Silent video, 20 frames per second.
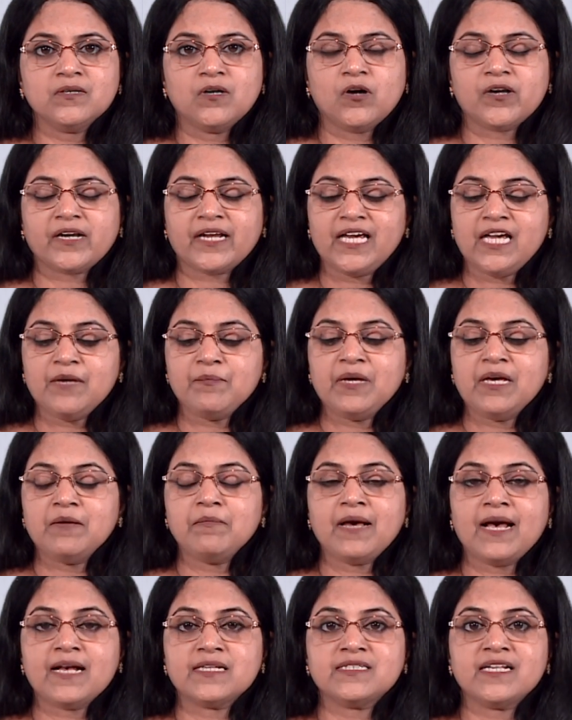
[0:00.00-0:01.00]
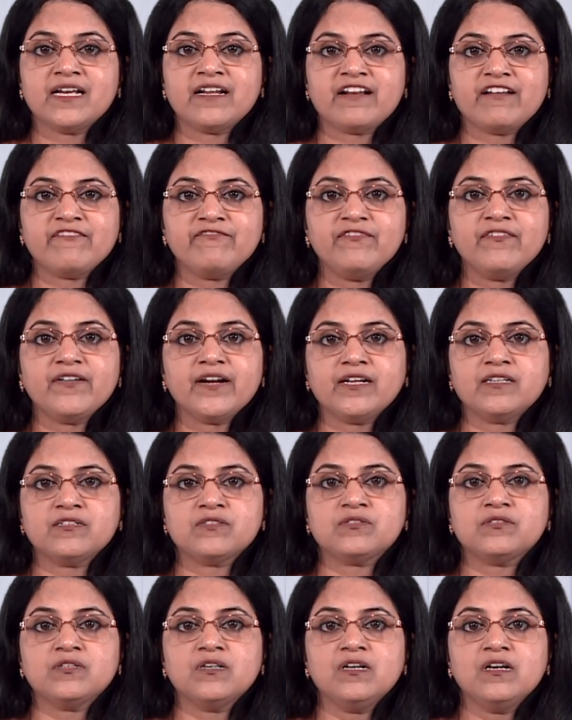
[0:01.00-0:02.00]
or keep him as a
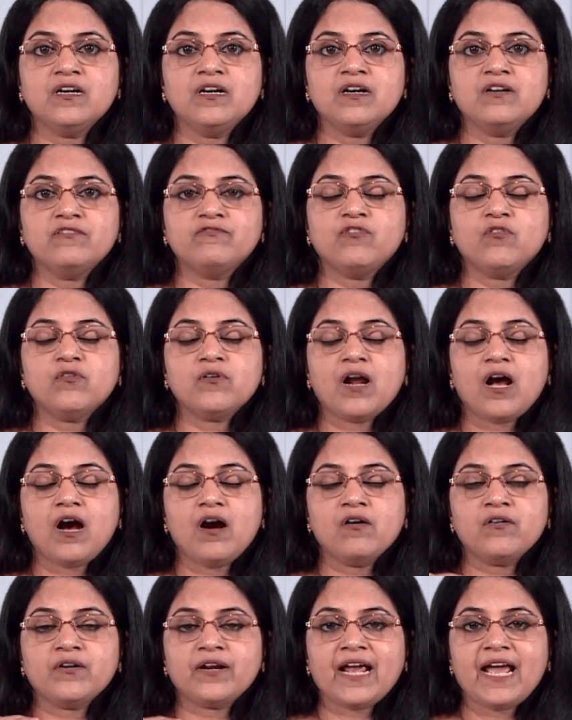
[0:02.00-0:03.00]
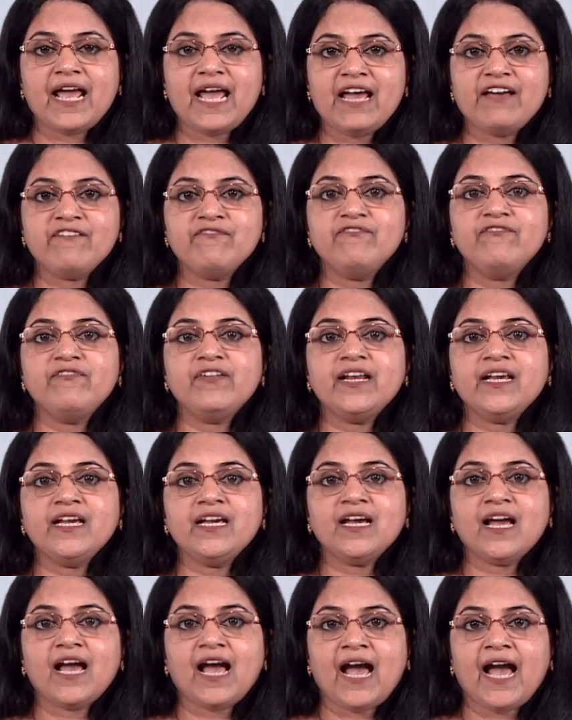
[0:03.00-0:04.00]
reference for our every
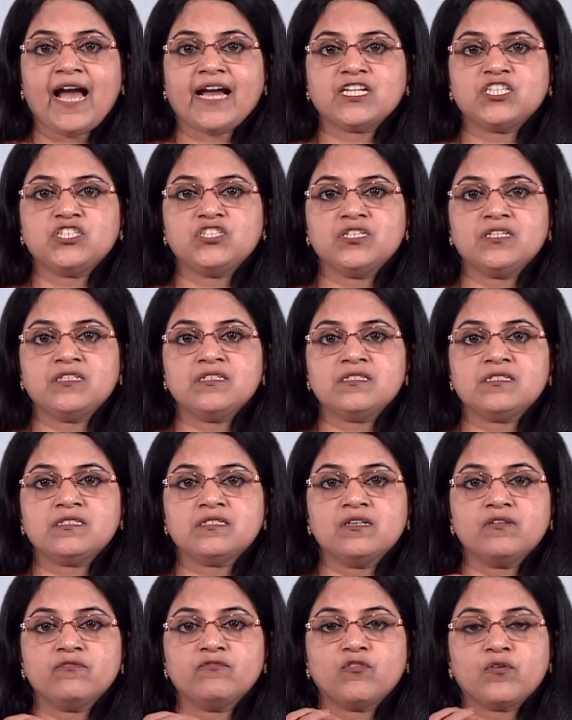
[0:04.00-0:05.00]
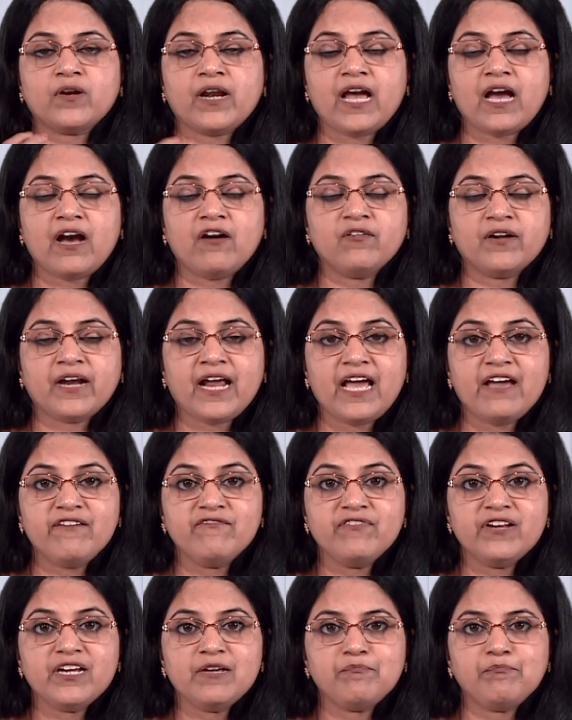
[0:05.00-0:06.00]
actions, for our
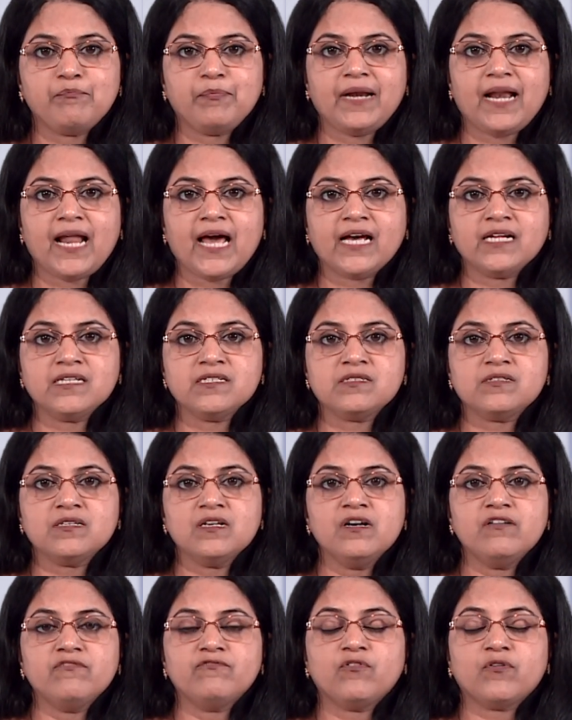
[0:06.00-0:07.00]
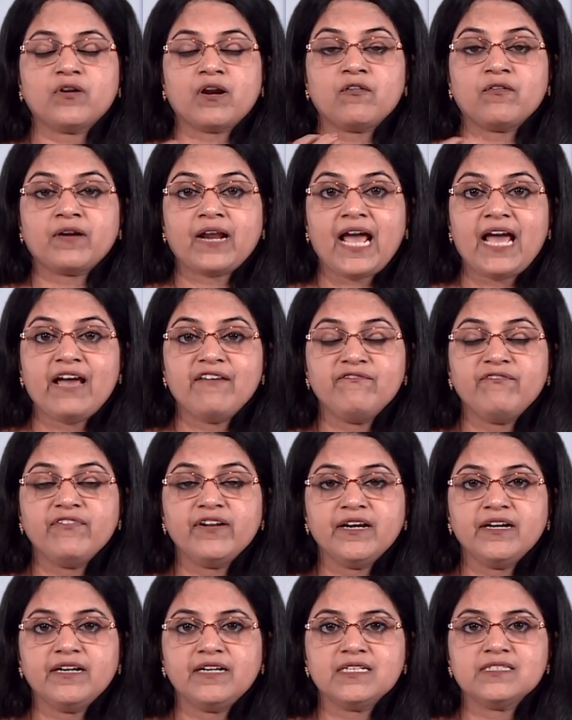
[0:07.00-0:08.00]
every plans, for our
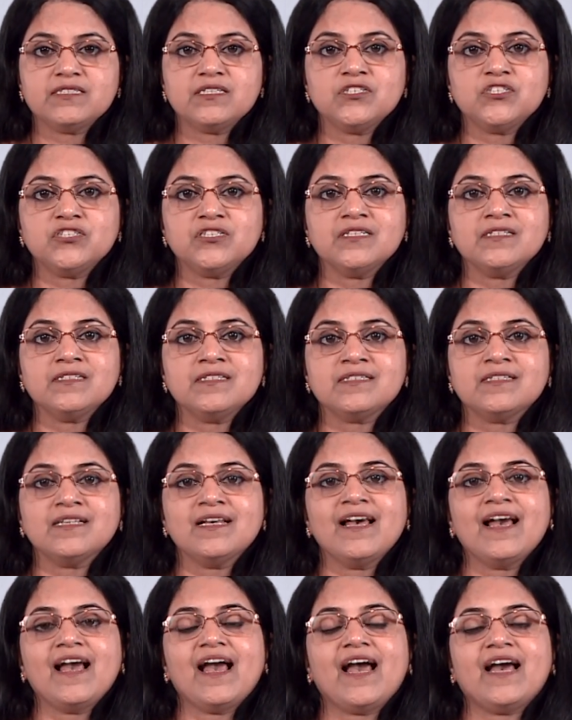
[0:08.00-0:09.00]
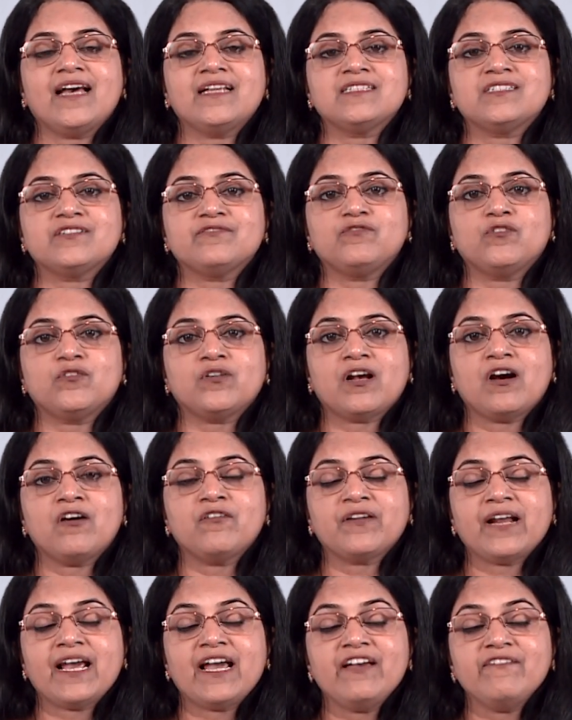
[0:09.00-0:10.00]
every decisions, and for
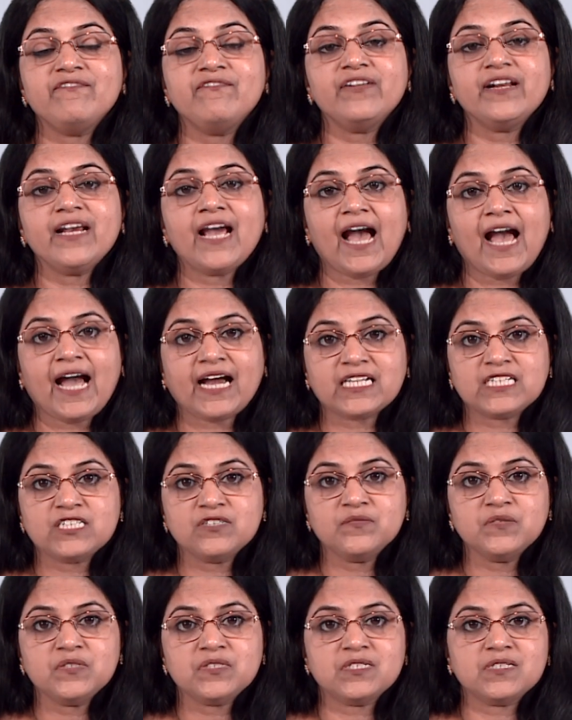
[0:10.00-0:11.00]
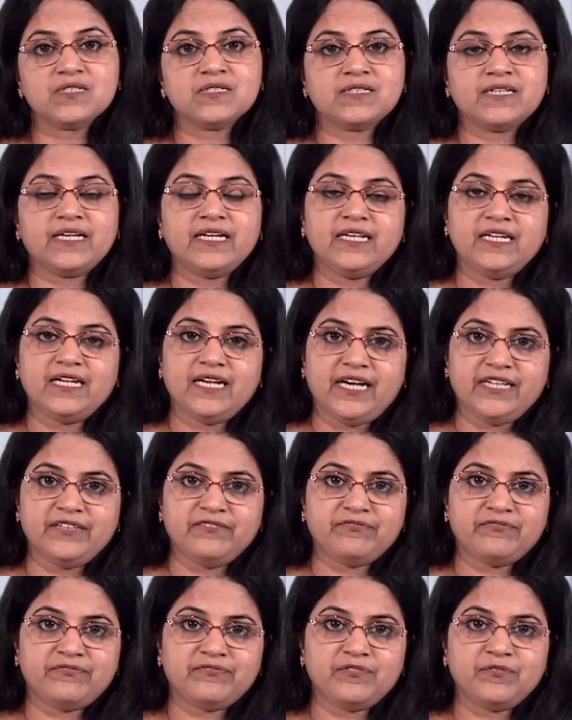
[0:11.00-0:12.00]
our every activities in
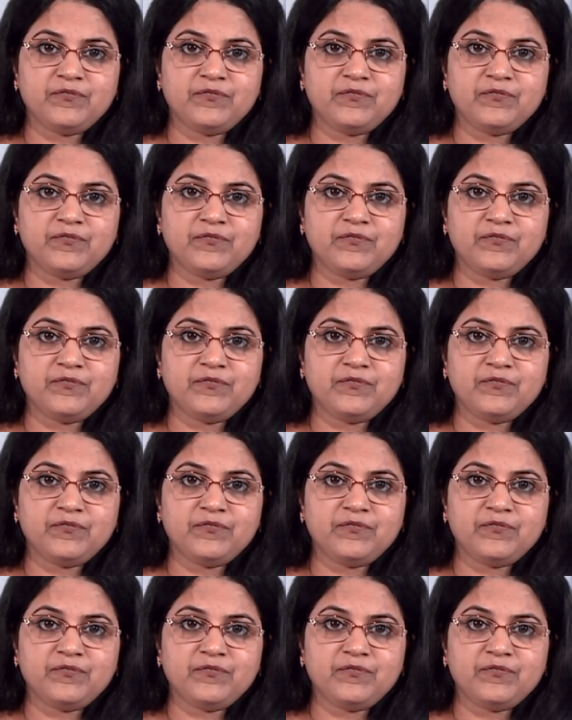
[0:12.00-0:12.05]
life.